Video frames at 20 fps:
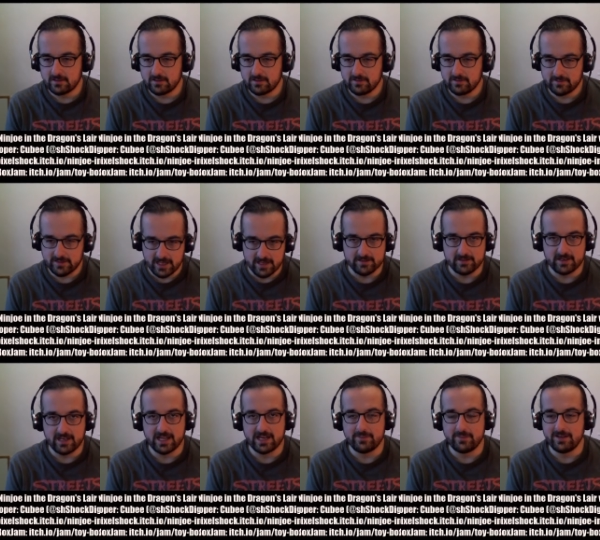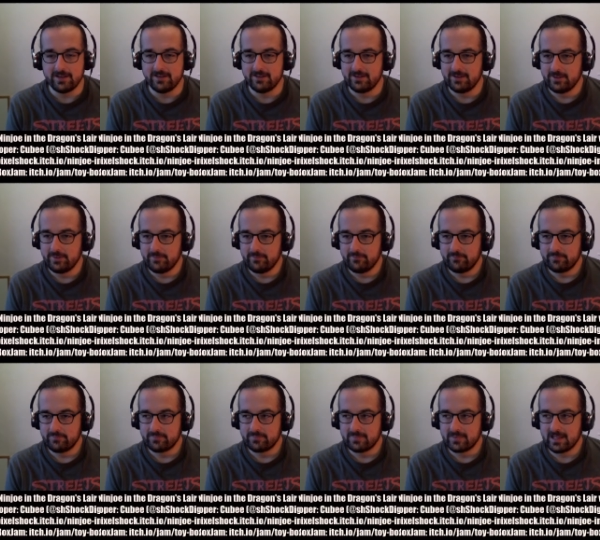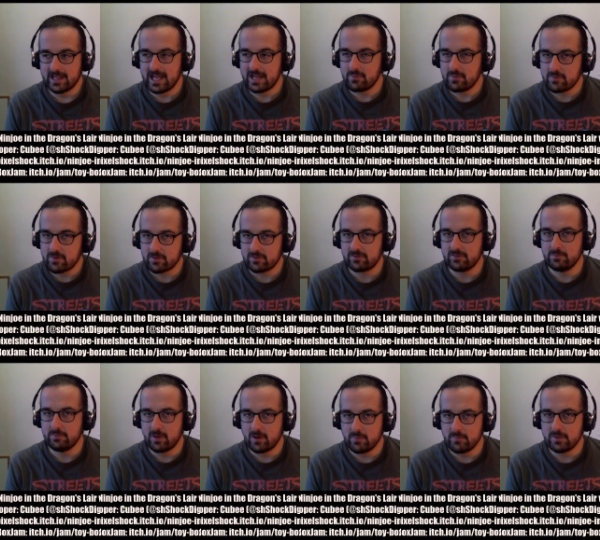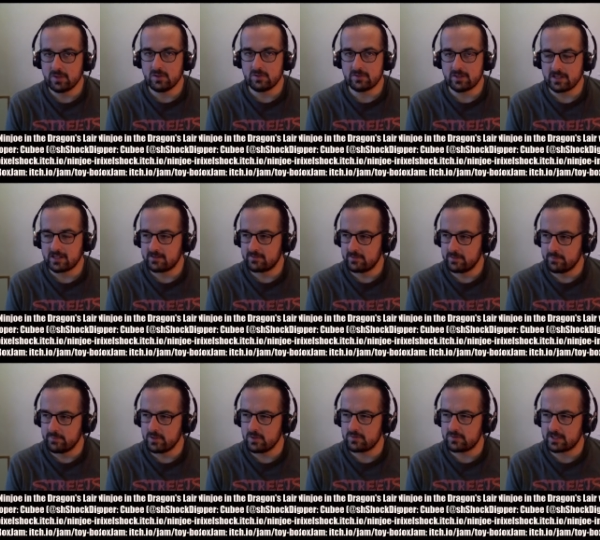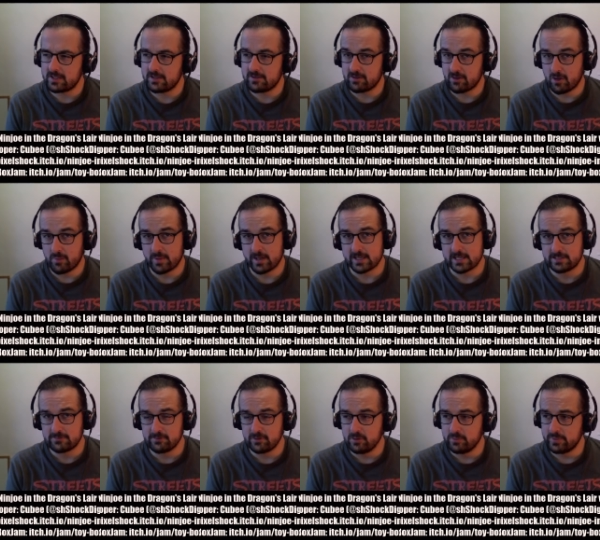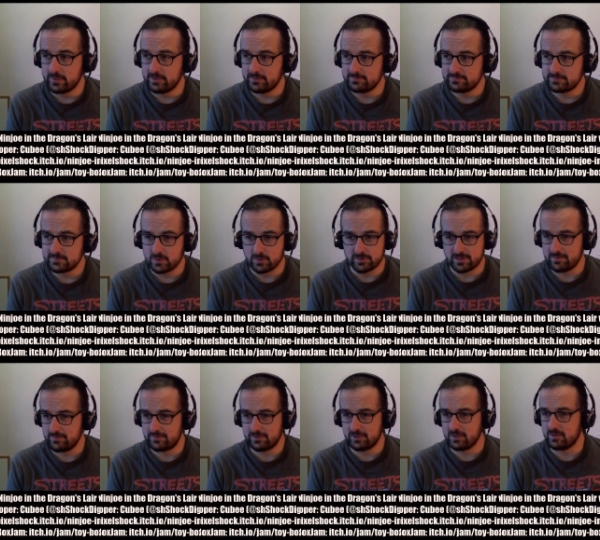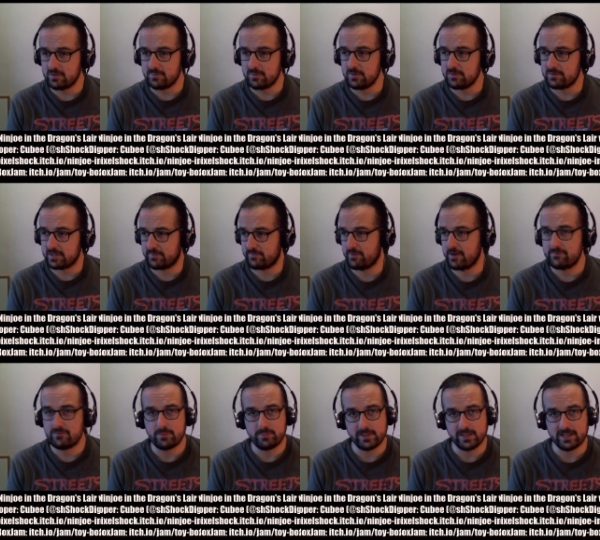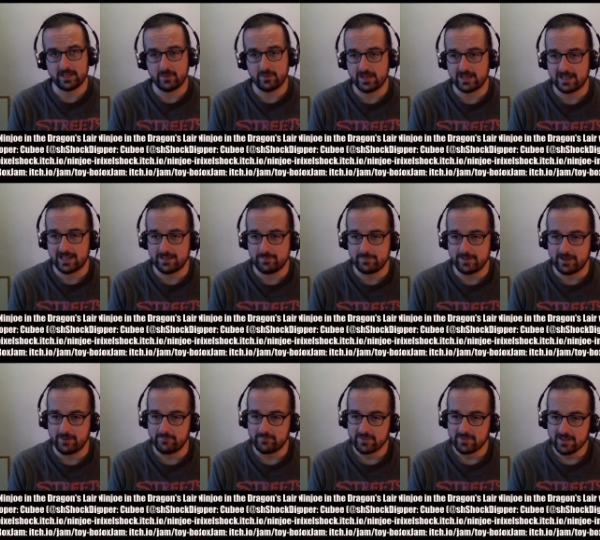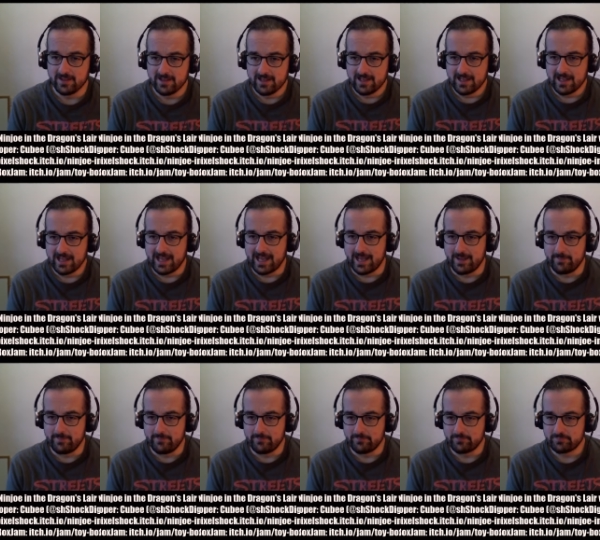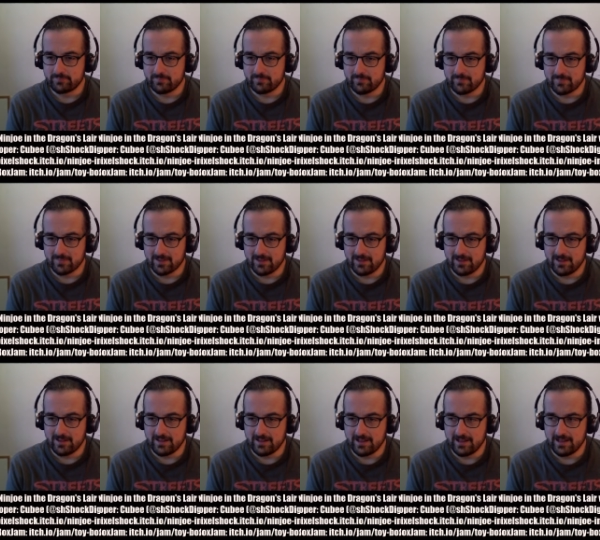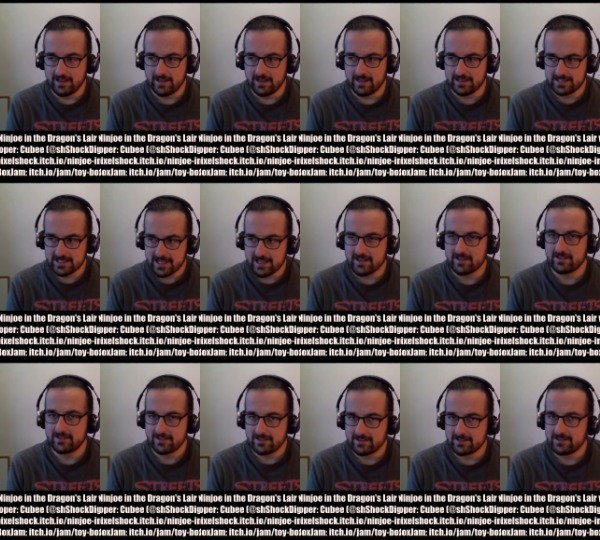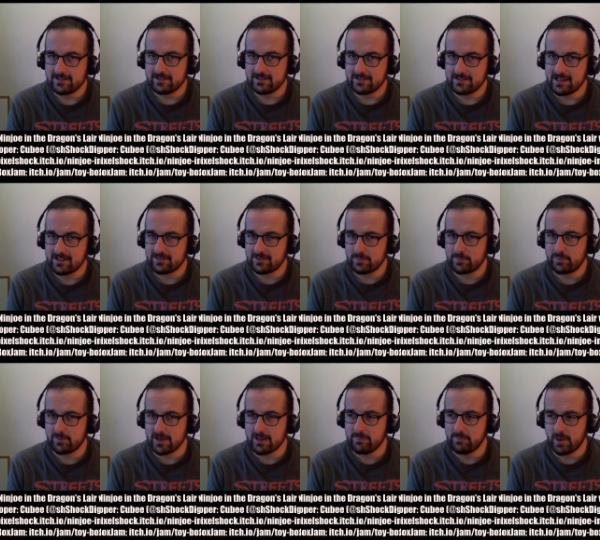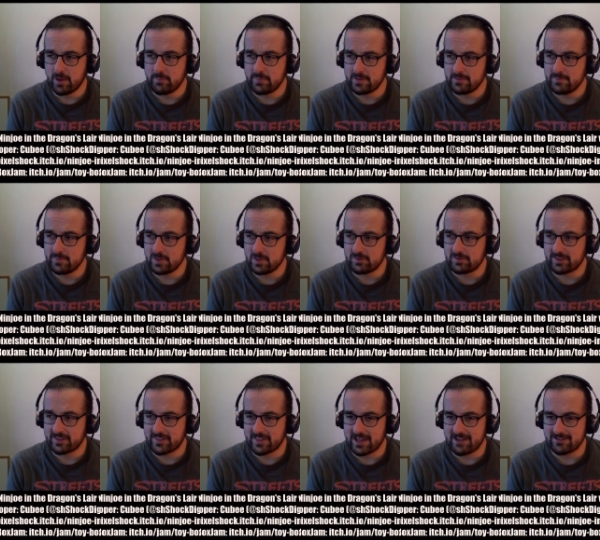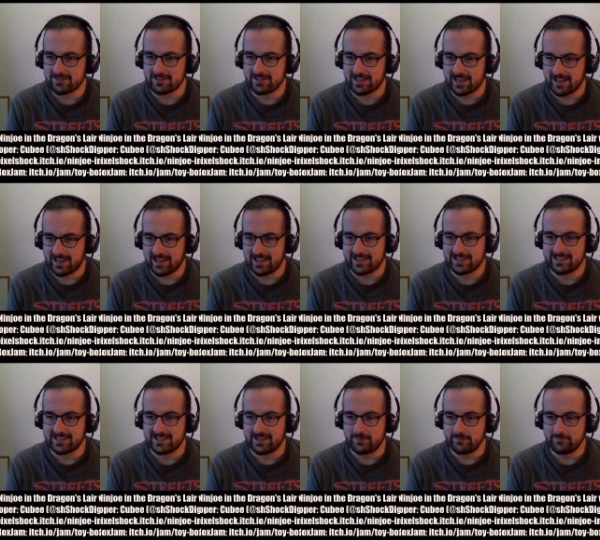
There's an enemy. And we've got some more music. The music is all by Gruber, who seems to do the music for every Pico 8 game now. And yeah, that's some pretty bopping music there, isn't it? I like it.